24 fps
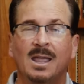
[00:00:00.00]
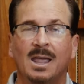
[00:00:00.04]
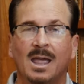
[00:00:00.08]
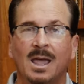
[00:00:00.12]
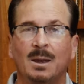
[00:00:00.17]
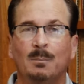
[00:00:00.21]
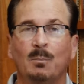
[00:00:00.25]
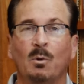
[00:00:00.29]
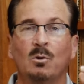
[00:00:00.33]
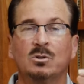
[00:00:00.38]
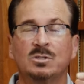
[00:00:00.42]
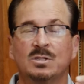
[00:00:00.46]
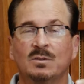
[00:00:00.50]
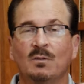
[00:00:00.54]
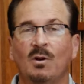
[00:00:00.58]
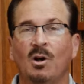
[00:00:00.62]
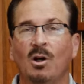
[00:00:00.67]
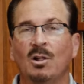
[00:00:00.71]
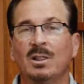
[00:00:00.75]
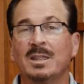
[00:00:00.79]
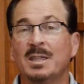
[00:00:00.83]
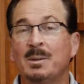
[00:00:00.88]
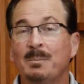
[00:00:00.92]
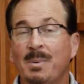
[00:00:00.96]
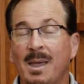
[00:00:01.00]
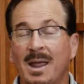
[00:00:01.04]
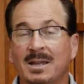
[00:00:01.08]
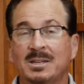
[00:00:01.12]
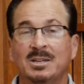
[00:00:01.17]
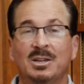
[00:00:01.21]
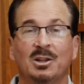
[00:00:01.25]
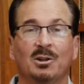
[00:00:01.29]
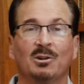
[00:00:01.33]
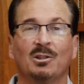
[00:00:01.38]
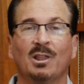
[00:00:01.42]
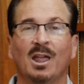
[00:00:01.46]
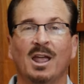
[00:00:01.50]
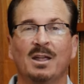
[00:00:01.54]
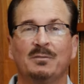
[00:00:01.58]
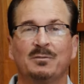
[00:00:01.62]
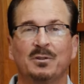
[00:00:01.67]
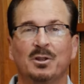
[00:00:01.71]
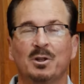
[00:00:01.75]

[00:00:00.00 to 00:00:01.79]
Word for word: and most of all, impacting your life,